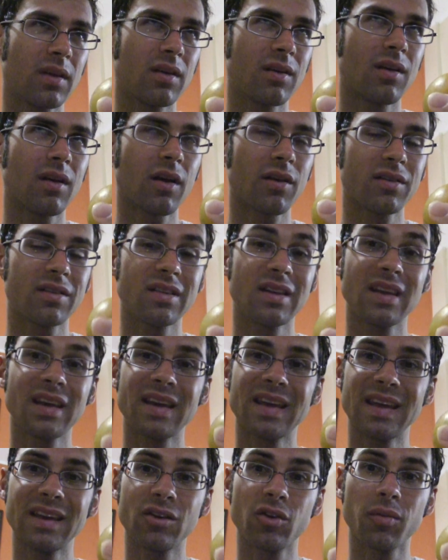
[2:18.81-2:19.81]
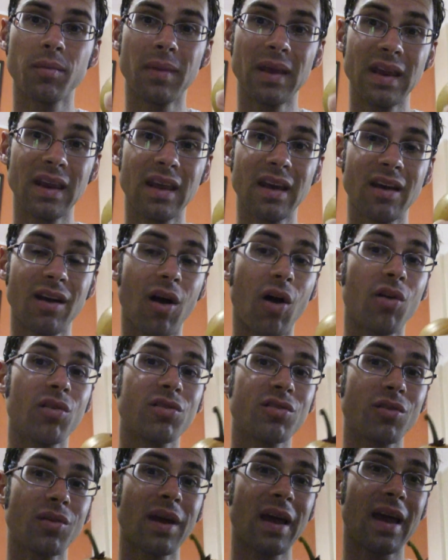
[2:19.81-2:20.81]
Garcinia Intermedia
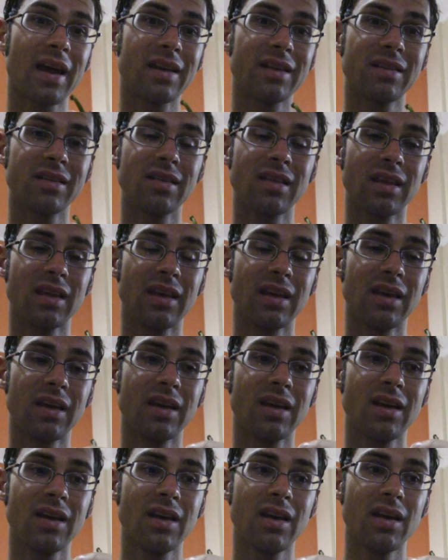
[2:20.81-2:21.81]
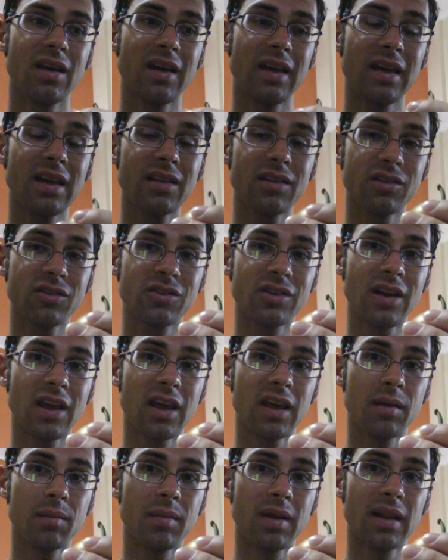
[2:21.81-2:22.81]
also has the English
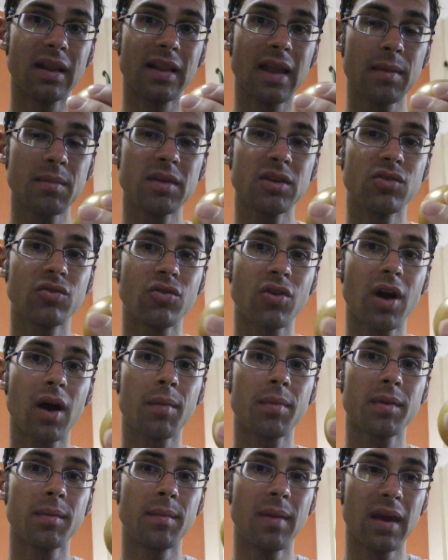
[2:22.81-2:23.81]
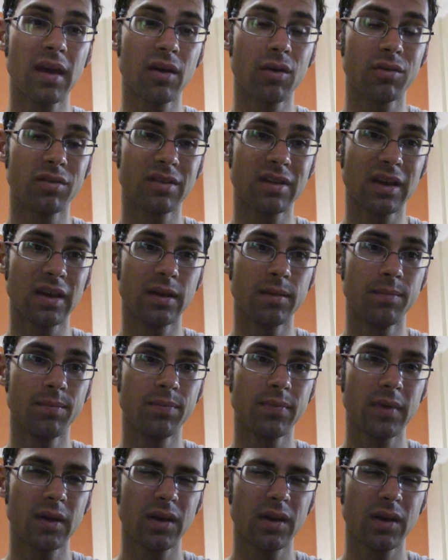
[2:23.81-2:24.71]
name Lemon Drop Mangosteen,